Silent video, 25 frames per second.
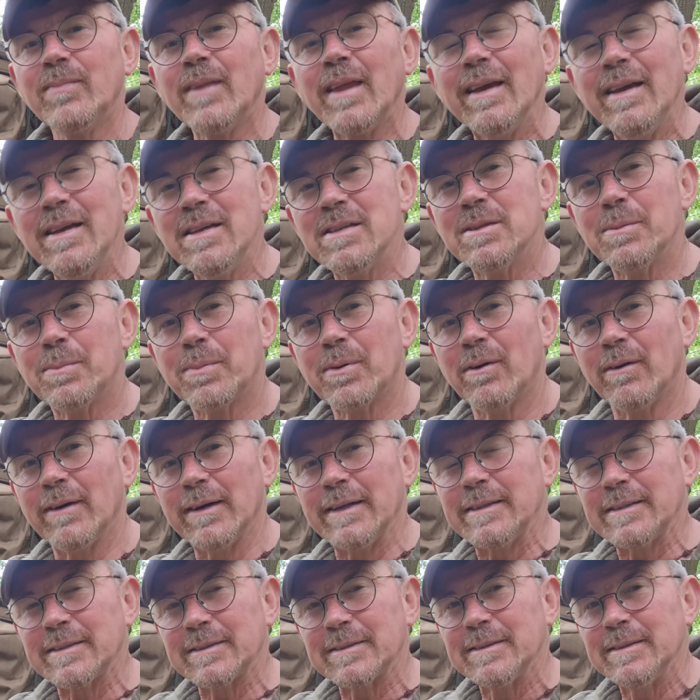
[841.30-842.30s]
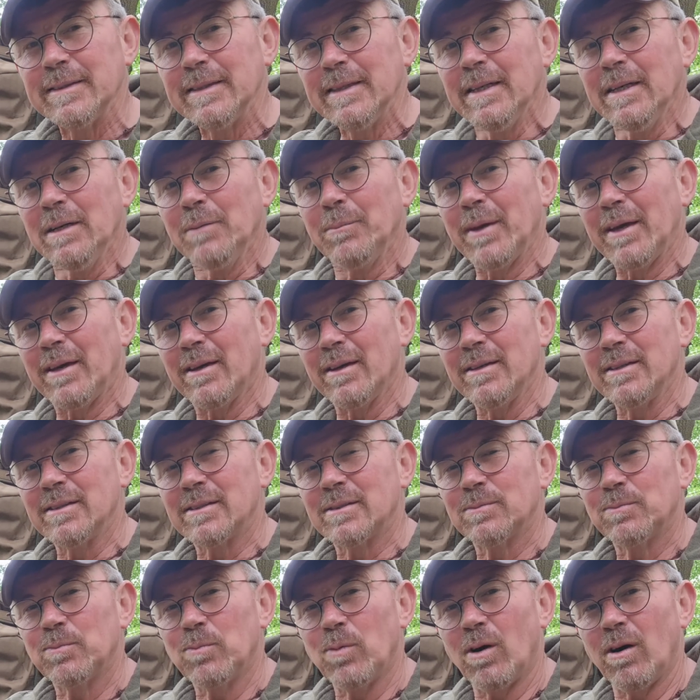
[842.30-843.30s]
is the price.
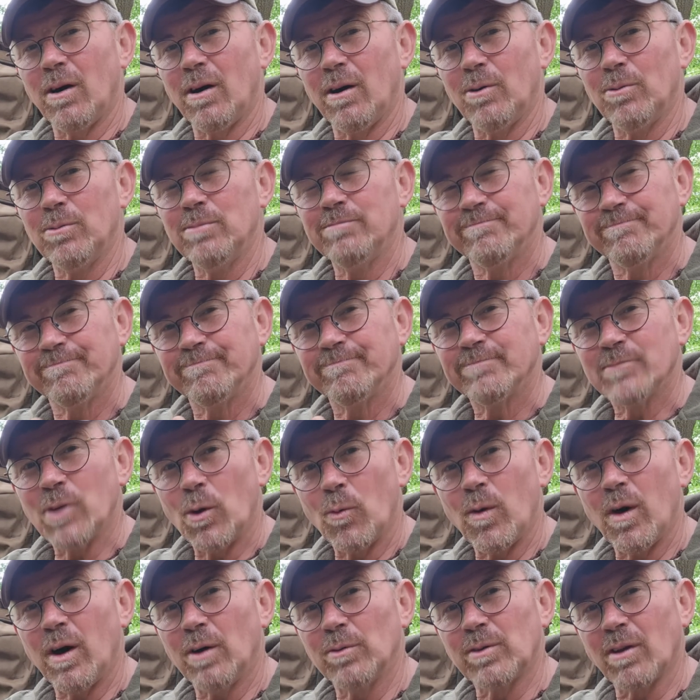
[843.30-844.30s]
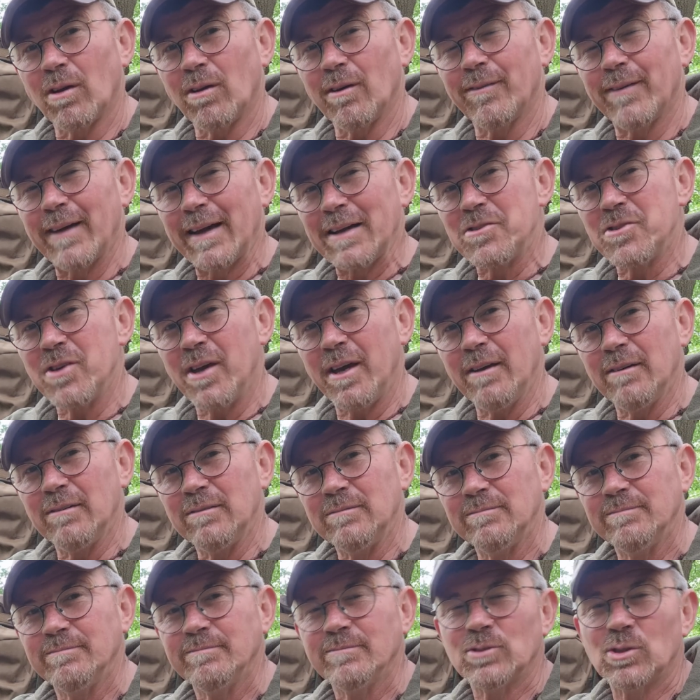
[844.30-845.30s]
Because while a wildlife hatchet
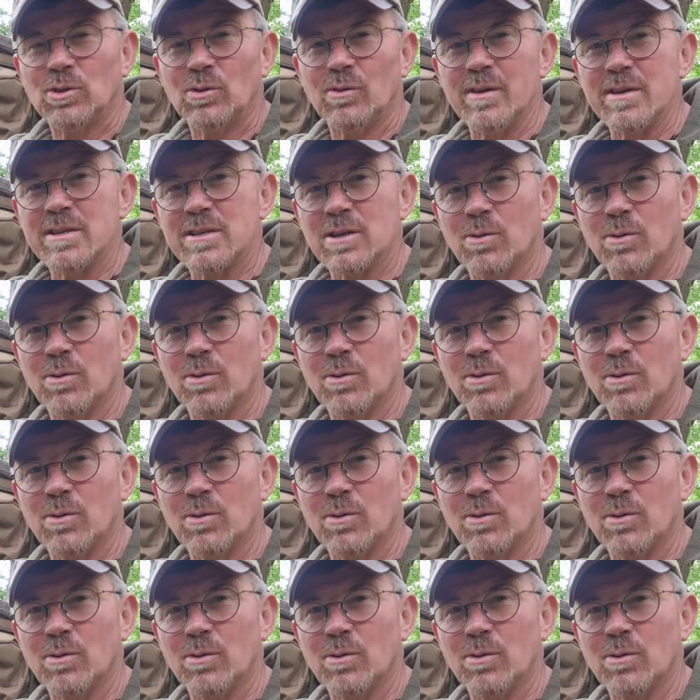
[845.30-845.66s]
or its